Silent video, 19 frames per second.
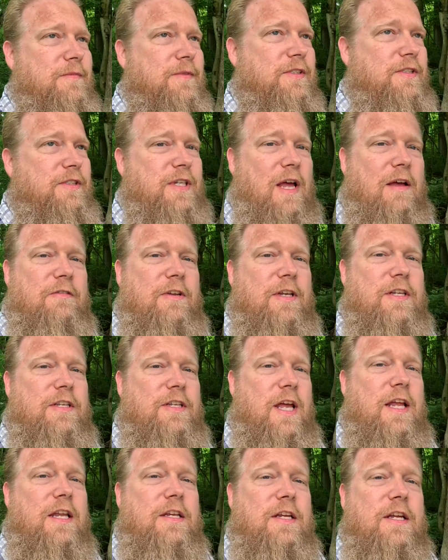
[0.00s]
7 to
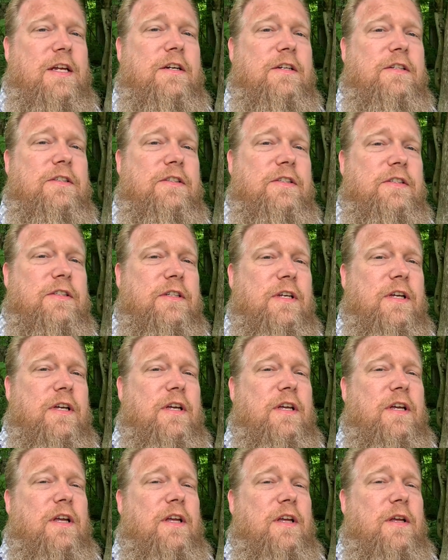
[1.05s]
10 years
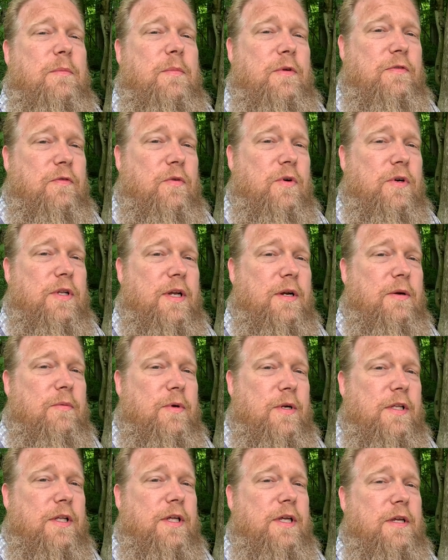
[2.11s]
before they're
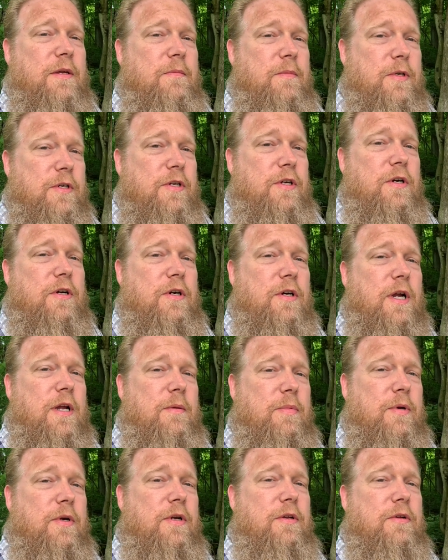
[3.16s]
really mature
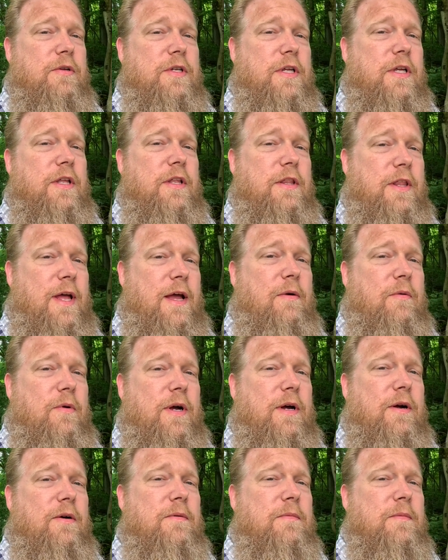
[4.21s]
and producing that
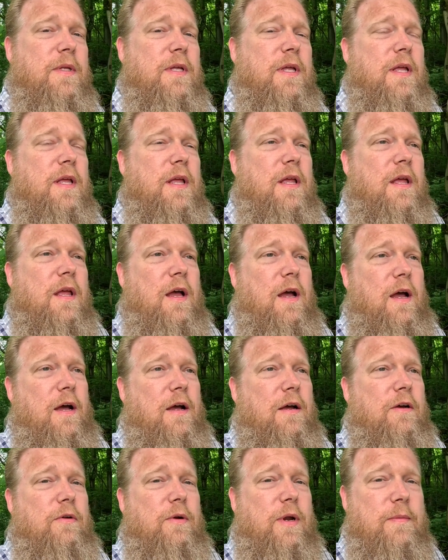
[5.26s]
well.
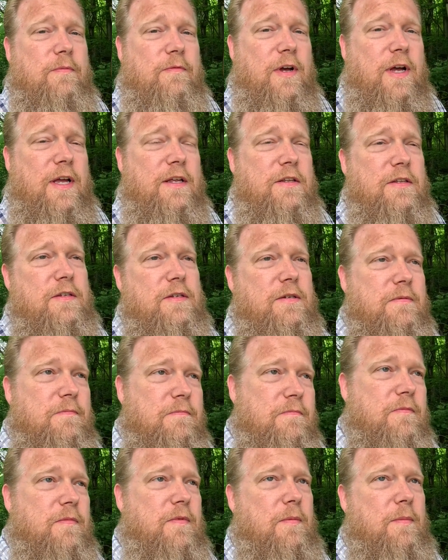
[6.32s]
Grapevines,
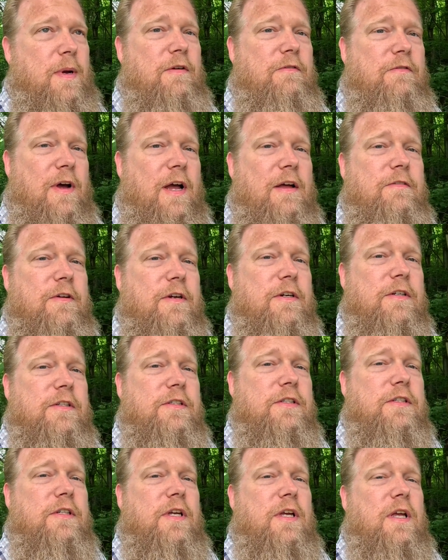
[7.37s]
about 5
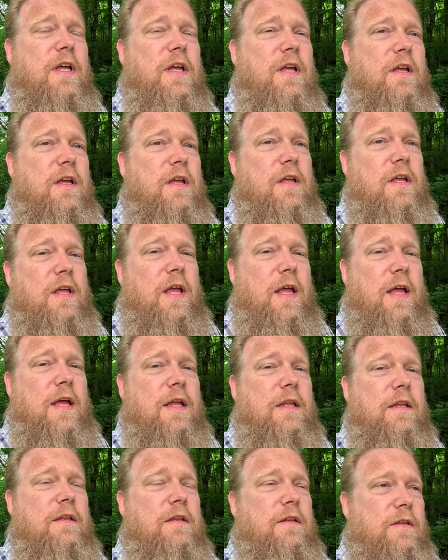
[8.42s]
years,
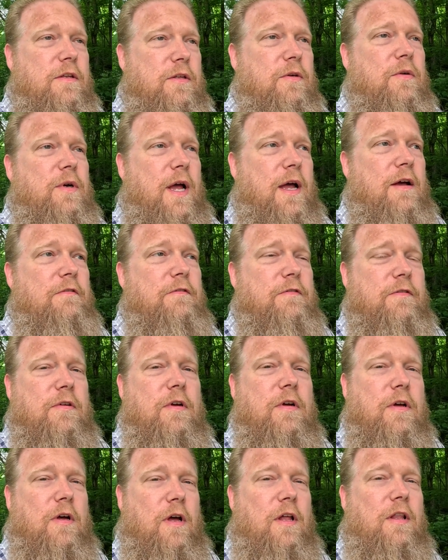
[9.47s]
and you'll have
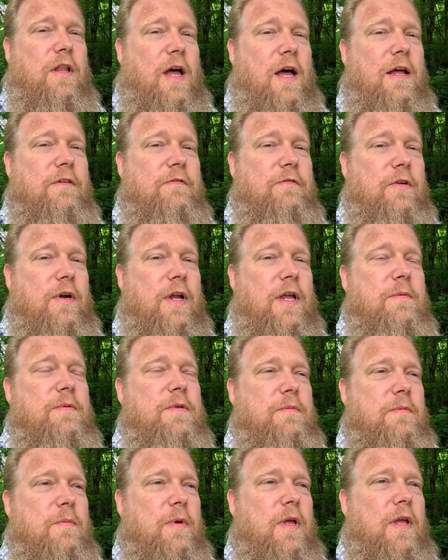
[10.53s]
a lot of
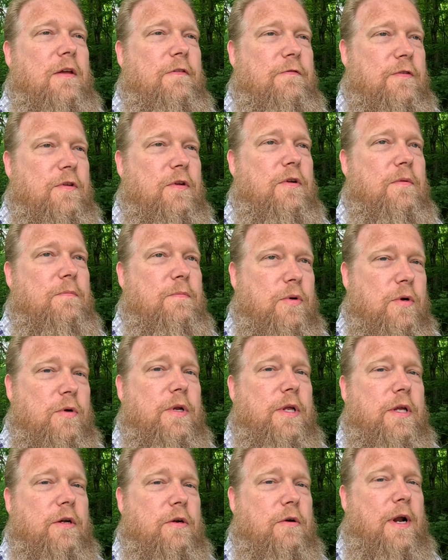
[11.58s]
grapes if you're
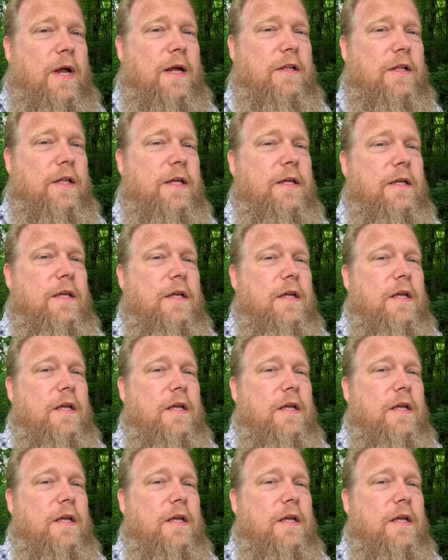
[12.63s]
pruning correctly.